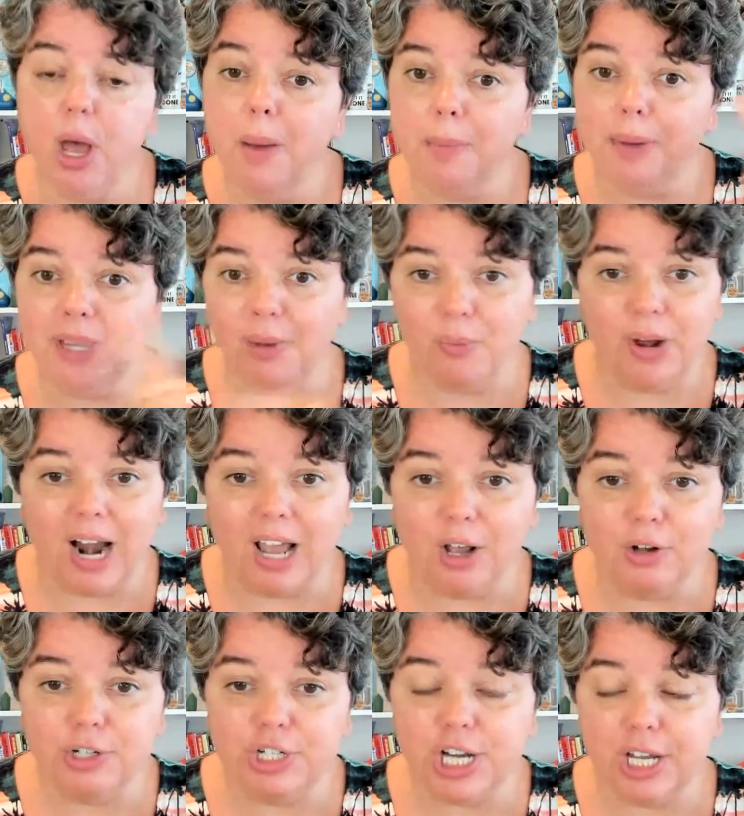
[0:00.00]
But then when I
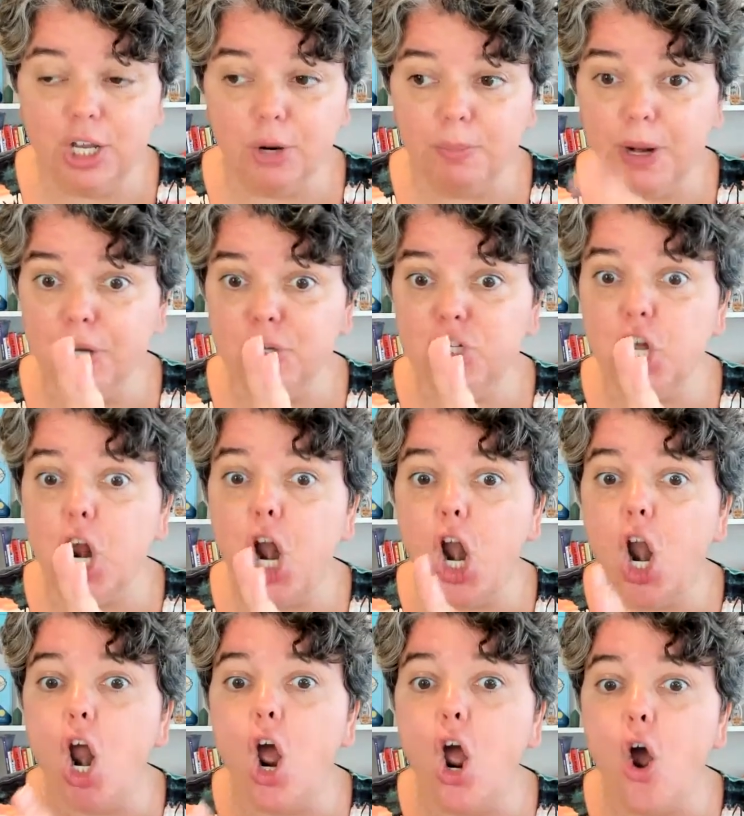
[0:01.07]
go check your post,
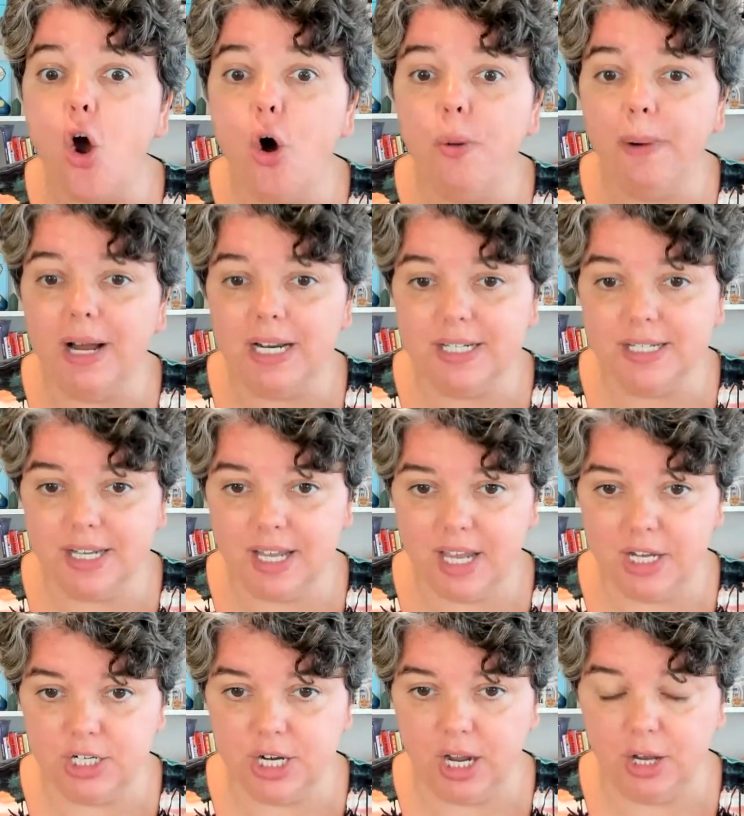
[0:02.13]
nobody's
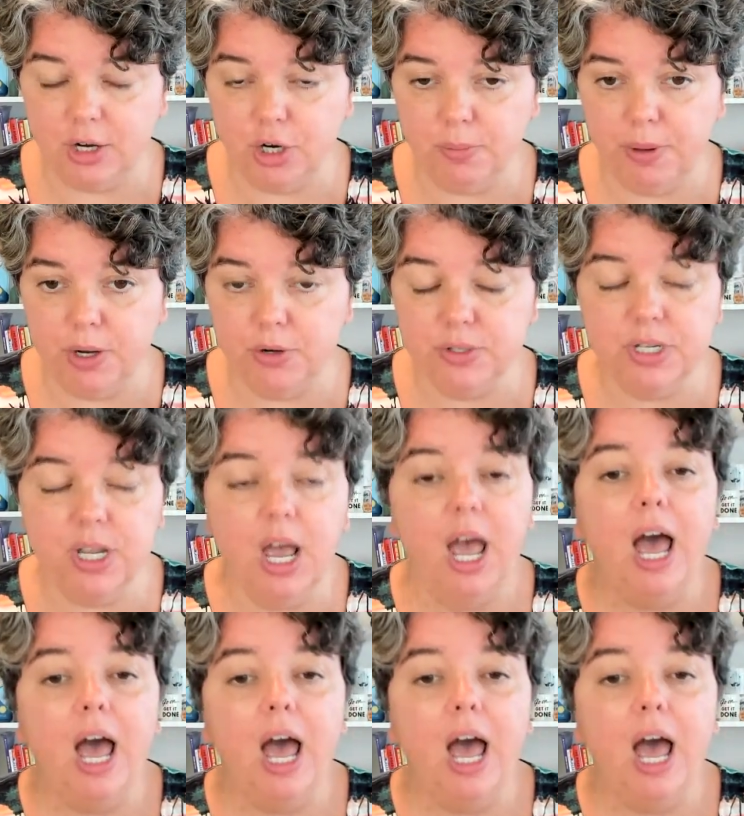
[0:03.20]
engaging on your post.